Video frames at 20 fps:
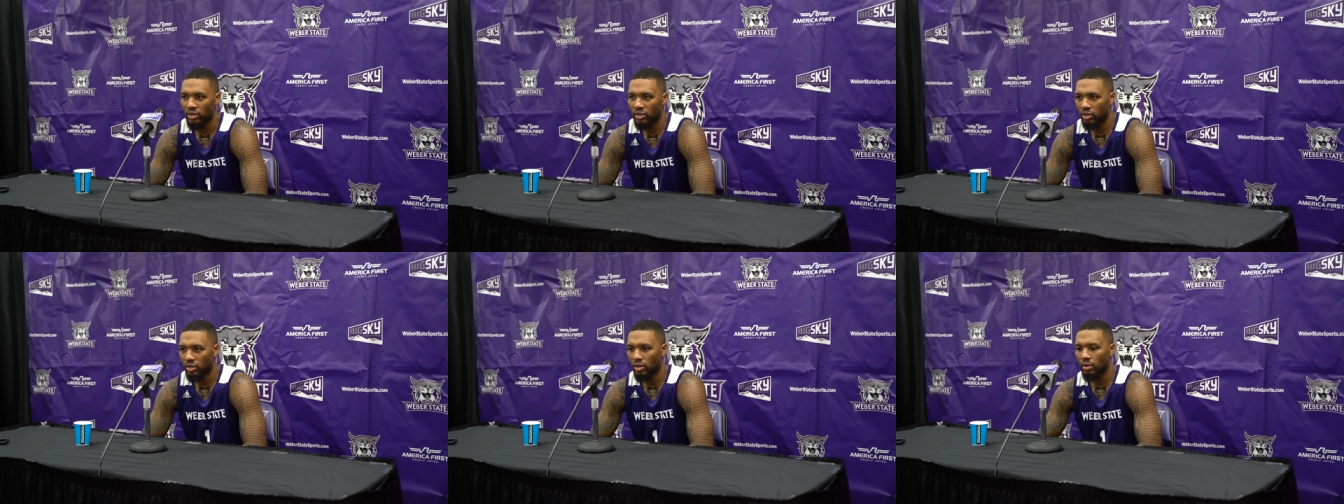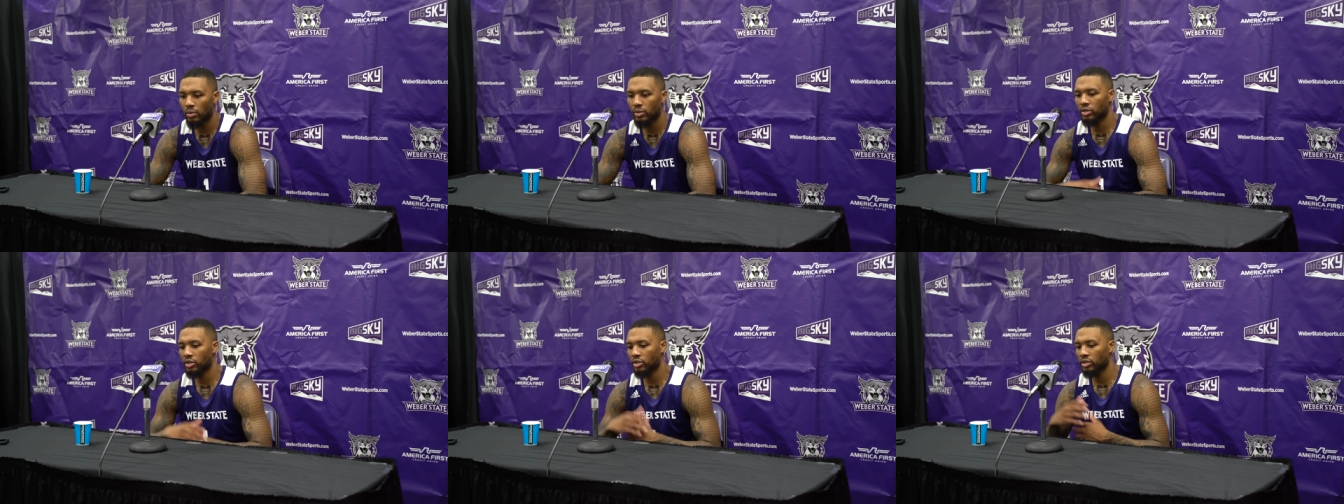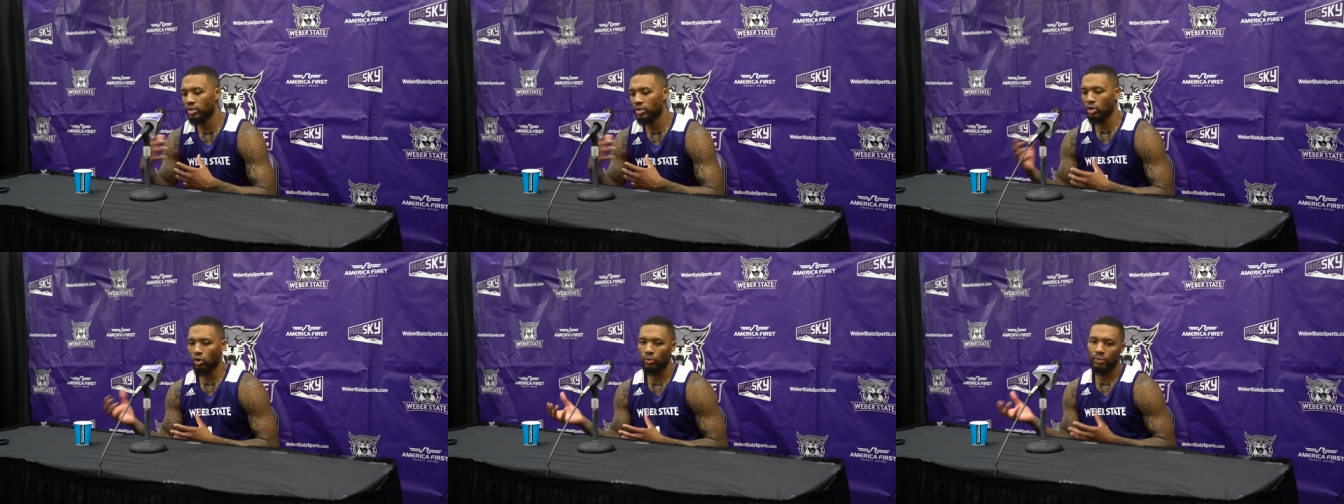So it was
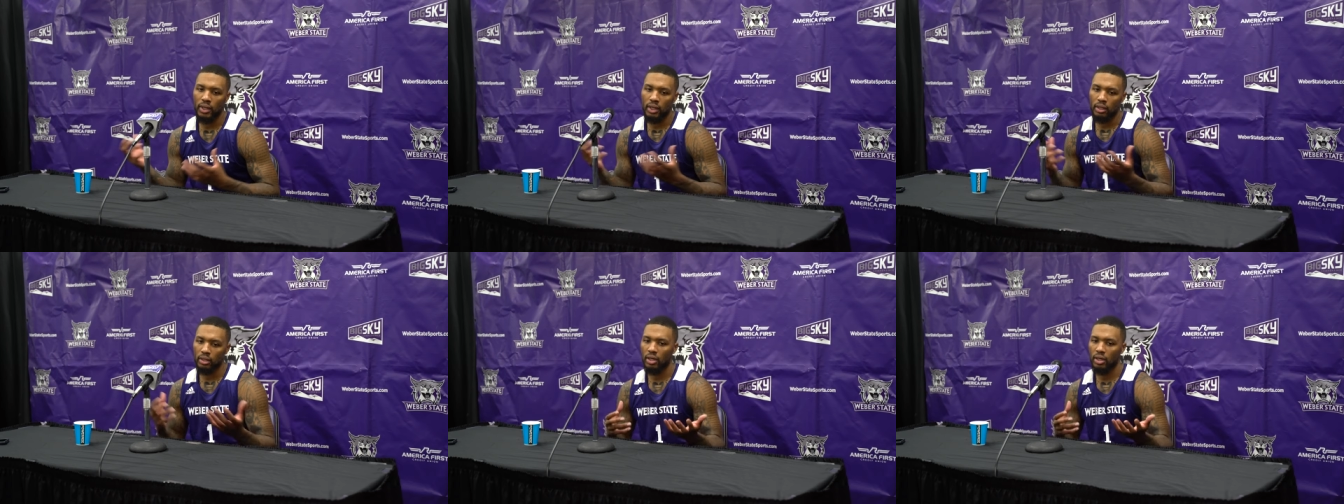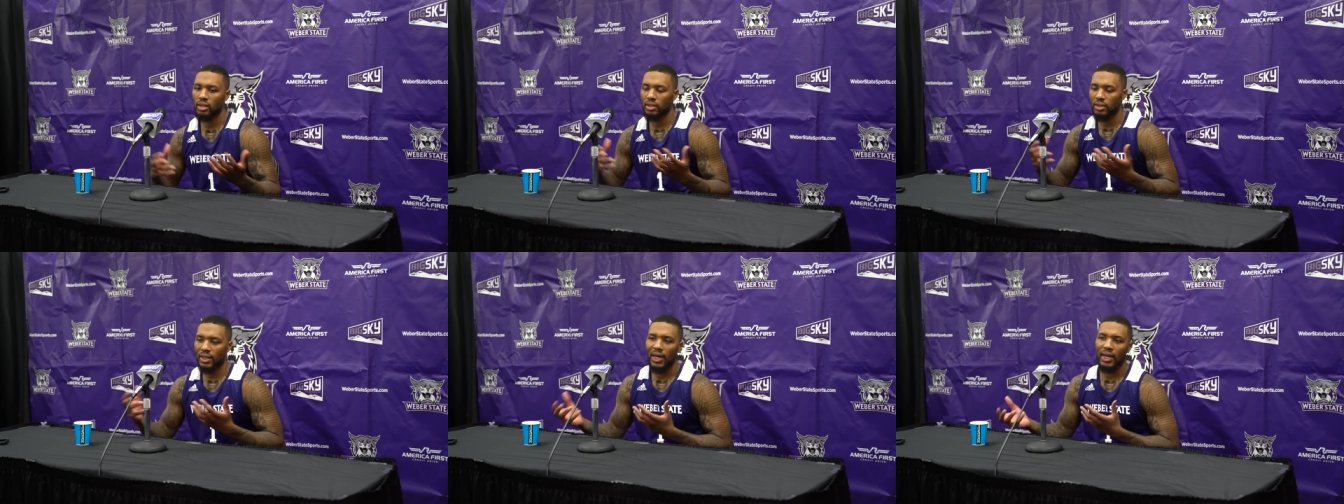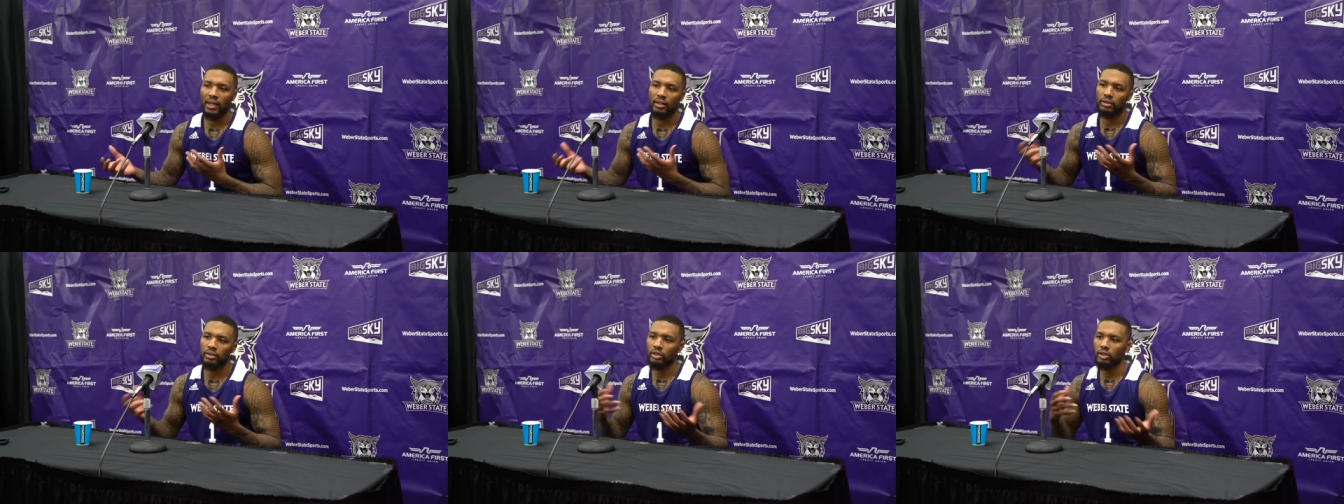just so many things I
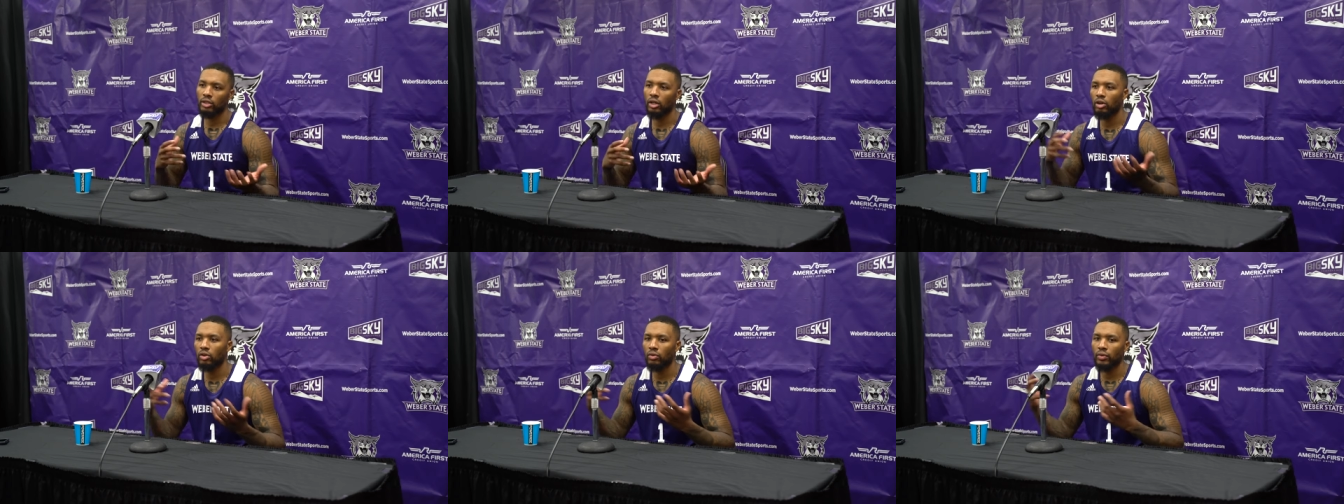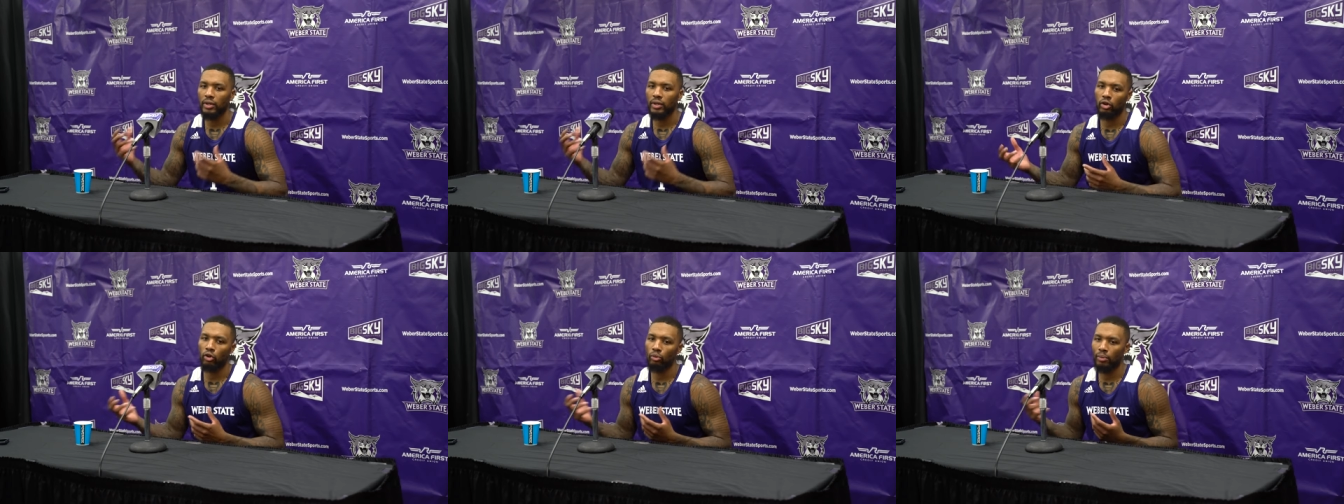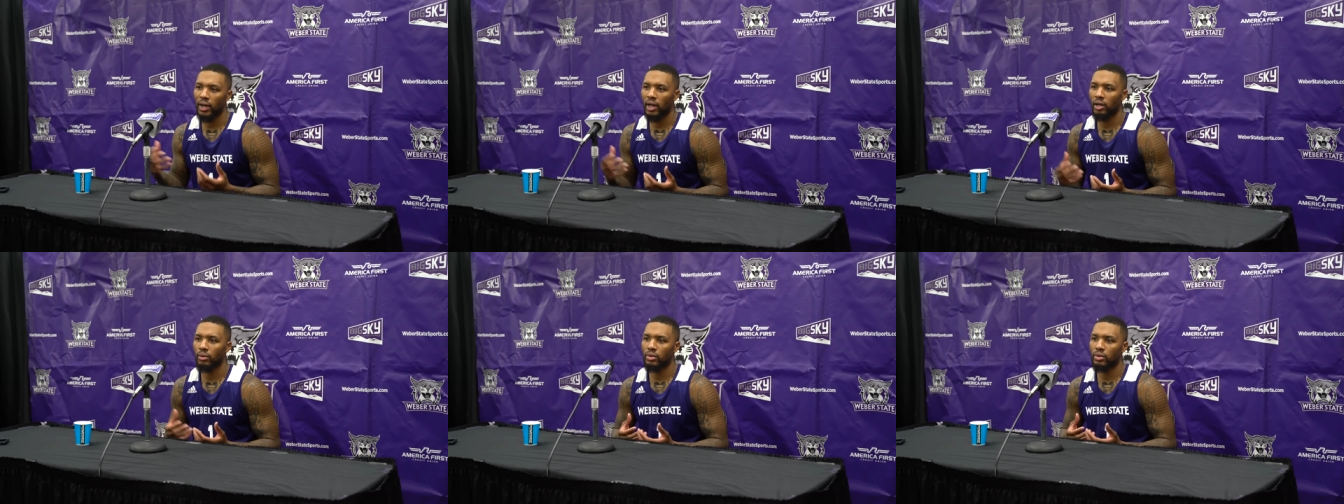had to juggle, and
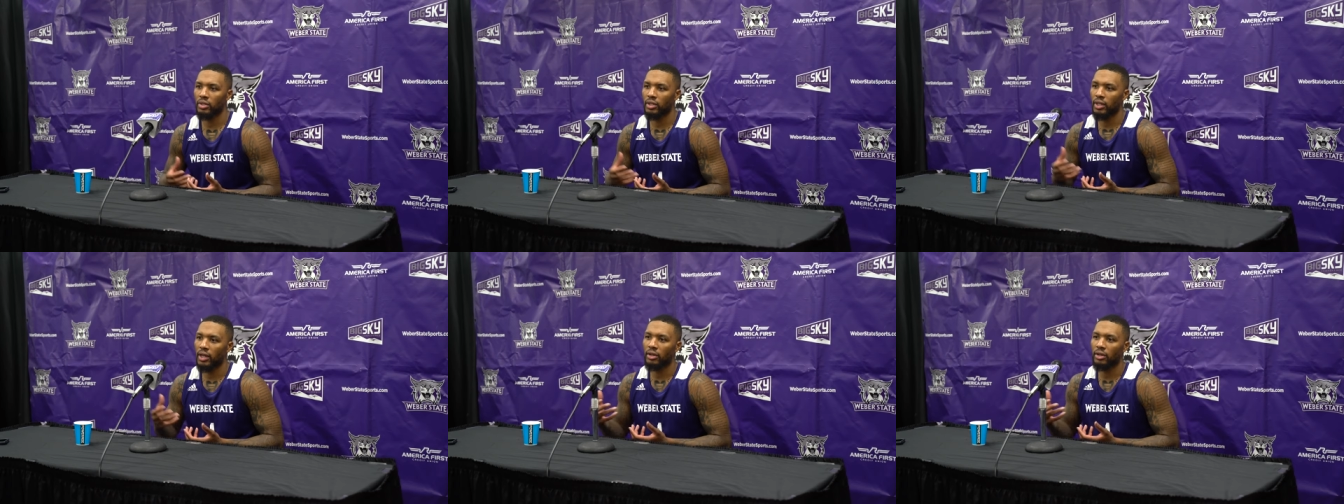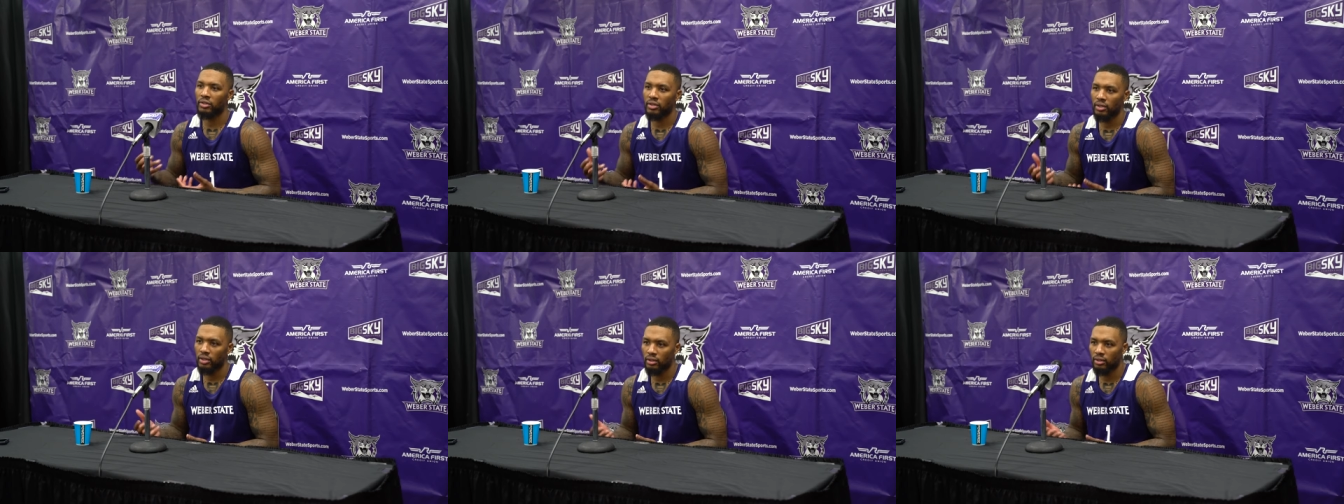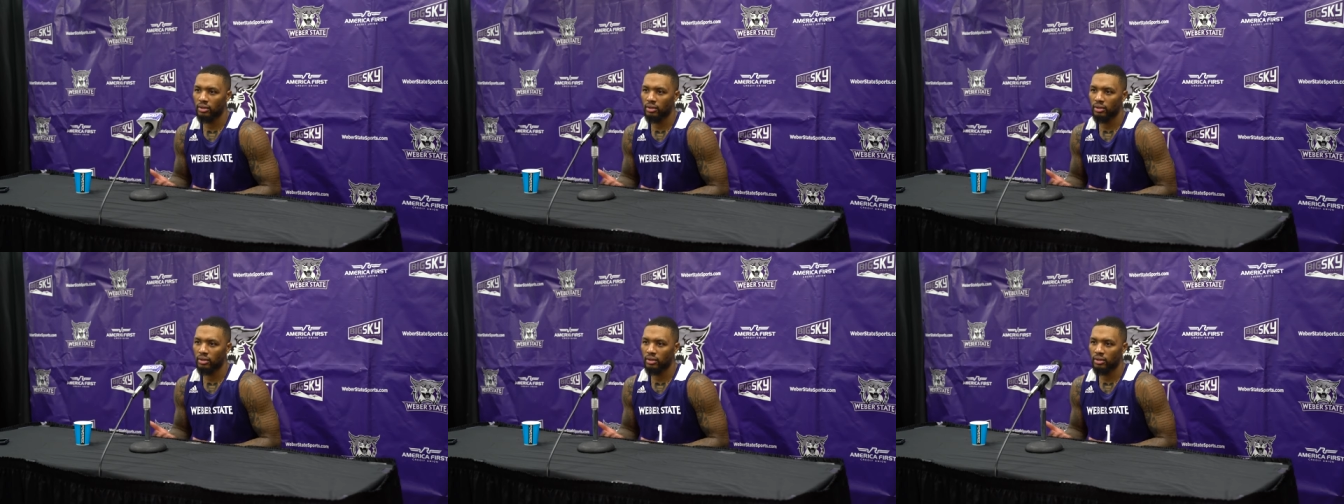nobody was there to